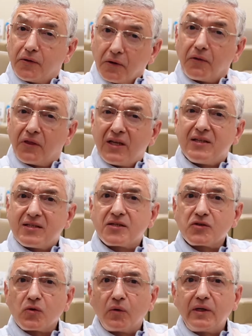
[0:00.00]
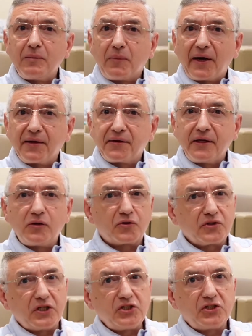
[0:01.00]
don't think this is only migraine
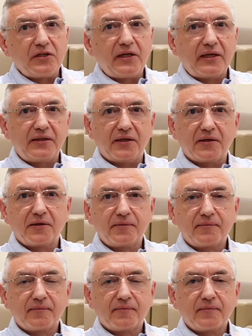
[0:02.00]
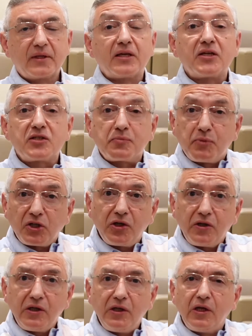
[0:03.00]
or tension headache,
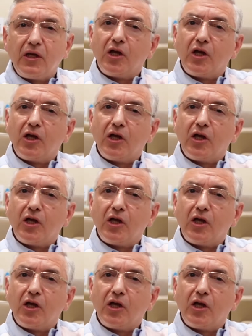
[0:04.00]
especially